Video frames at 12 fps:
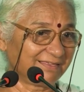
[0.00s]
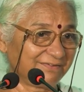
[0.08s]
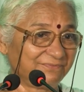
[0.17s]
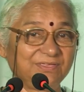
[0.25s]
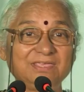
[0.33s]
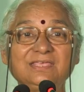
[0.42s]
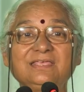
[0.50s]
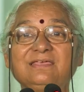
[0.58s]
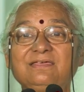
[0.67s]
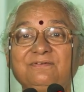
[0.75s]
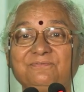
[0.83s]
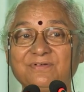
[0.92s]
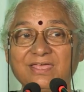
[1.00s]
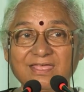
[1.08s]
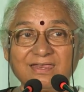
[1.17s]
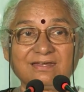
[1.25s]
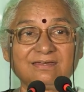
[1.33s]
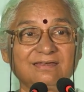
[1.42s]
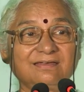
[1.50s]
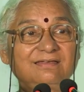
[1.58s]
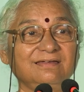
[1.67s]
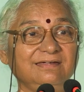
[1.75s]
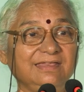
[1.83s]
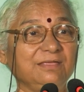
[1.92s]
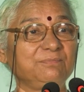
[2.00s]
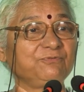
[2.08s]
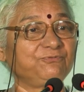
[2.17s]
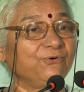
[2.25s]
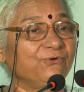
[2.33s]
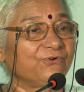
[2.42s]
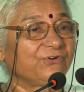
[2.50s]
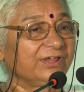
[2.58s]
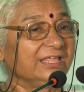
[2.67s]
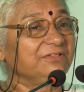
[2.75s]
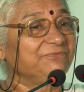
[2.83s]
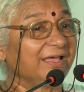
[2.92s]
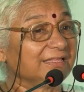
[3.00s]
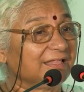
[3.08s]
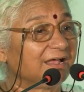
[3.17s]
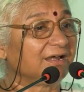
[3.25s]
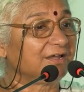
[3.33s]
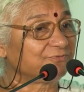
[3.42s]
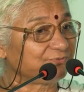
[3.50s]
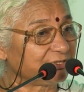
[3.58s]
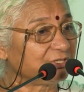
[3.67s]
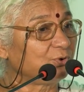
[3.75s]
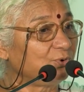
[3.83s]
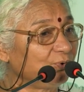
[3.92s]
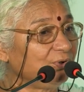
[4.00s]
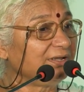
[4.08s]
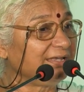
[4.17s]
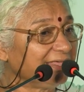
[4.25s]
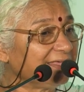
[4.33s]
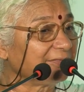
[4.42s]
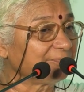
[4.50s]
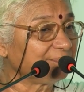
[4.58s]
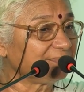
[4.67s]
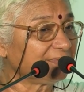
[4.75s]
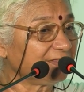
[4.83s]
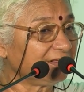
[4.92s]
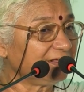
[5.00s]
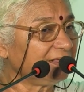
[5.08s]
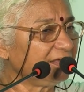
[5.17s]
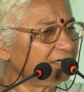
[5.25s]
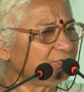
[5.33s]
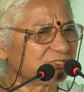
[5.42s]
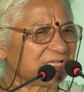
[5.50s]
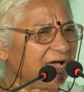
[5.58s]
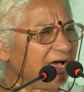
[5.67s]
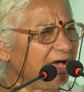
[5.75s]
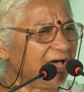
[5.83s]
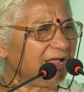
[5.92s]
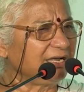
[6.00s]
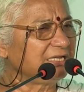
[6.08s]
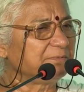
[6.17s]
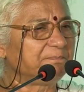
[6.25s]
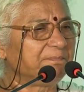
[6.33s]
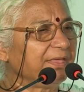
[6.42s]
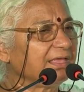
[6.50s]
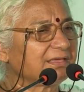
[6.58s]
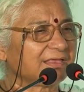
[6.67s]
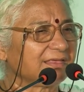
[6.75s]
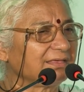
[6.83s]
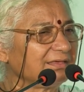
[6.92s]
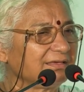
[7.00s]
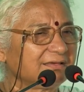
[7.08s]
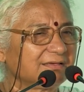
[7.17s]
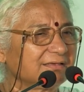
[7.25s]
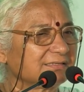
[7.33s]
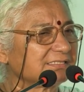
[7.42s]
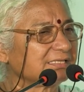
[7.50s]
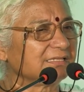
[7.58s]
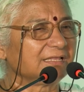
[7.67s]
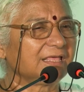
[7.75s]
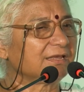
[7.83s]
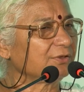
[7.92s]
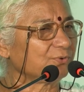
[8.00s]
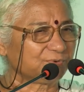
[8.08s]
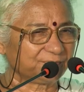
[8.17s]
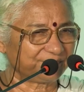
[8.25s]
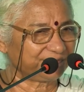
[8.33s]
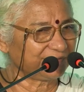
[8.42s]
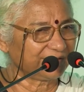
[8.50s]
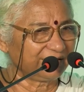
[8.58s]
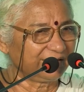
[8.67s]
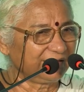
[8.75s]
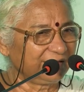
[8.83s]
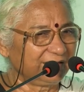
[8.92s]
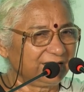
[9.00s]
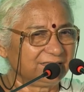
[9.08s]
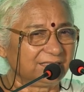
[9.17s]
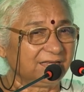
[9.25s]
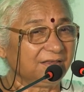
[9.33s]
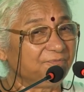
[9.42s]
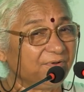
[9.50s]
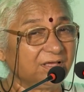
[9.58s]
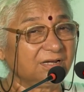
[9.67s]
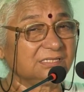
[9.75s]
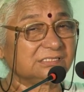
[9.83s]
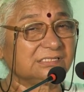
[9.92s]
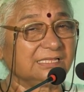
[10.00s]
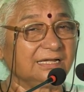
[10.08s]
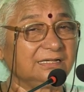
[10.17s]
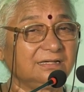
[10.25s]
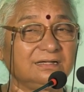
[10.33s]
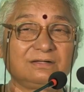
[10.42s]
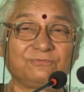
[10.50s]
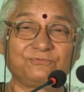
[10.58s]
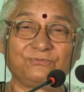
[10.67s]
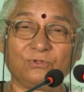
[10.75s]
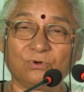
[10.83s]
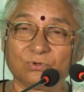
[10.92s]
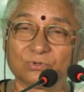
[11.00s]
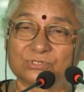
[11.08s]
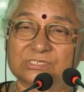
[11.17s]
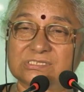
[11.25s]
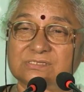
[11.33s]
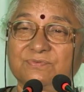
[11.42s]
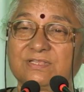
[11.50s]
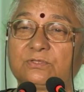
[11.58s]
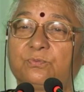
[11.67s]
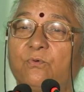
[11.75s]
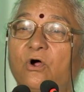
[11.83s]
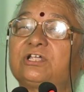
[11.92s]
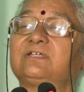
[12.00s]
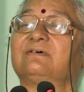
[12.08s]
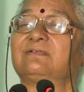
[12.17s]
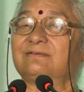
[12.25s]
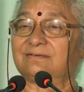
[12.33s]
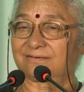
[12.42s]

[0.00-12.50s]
We were day before in Wayanad for the whole day. It was a heart-breaking scenario. The rivers that flows with water,